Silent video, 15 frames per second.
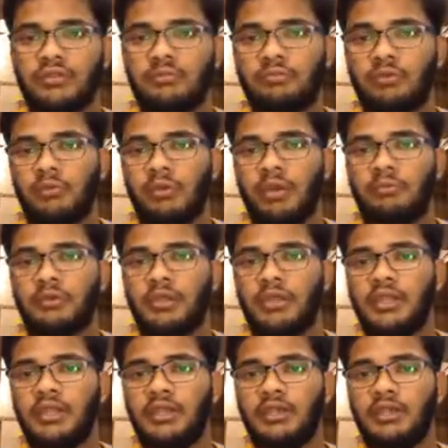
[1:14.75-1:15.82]
The
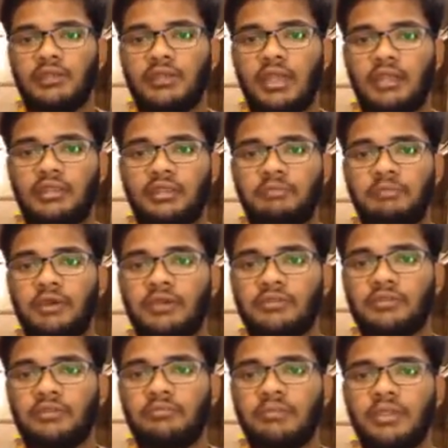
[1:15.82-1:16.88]
probability that the
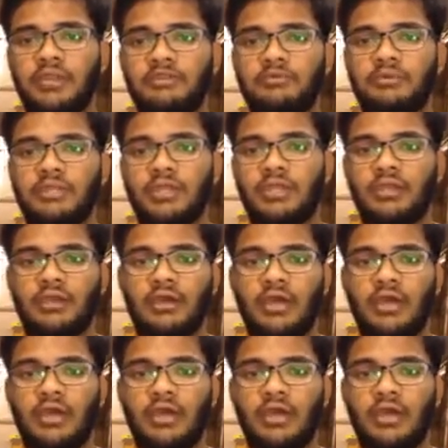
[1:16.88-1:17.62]
person meets with an